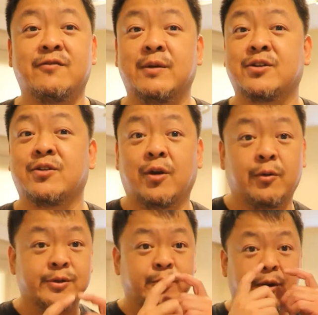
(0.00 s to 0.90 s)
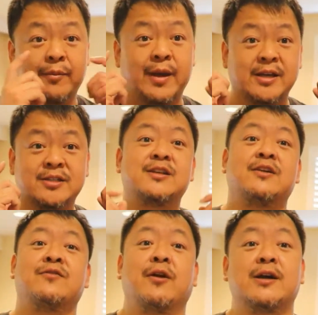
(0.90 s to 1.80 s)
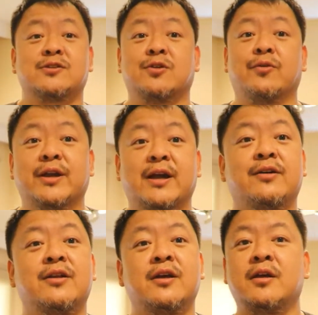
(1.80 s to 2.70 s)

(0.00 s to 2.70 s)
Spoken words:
Make sure you always wear a mask if you guys are going out.